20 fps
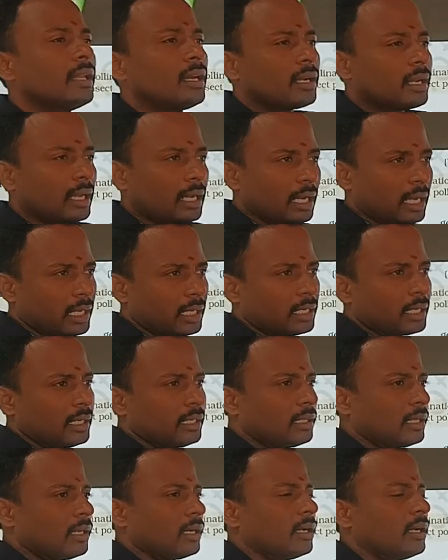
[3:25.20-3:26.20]
that enter
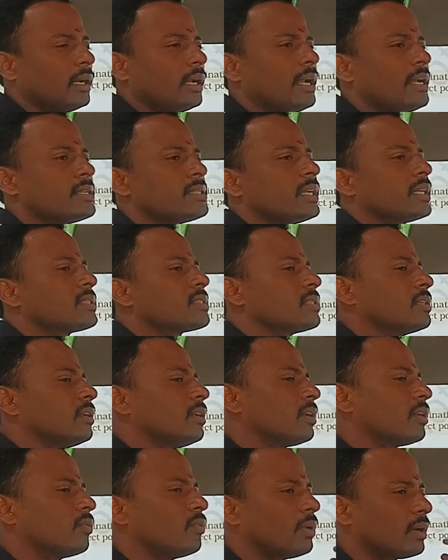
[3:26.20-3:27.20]
the insects
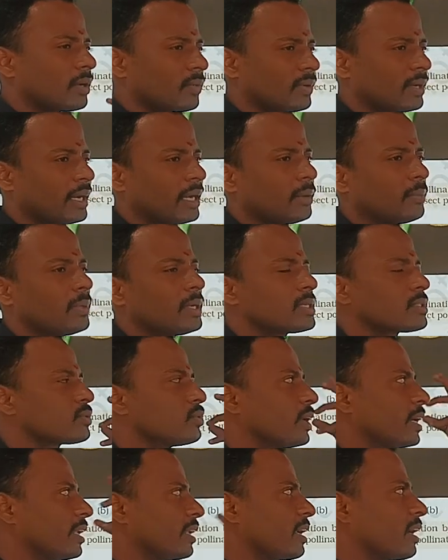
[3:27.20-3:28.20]
or whatever animals
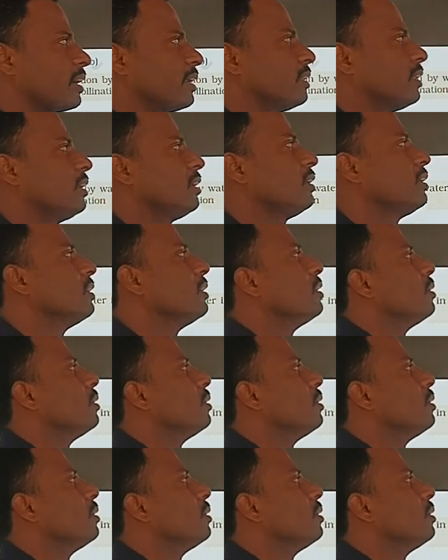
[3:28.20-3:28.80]
to get carry the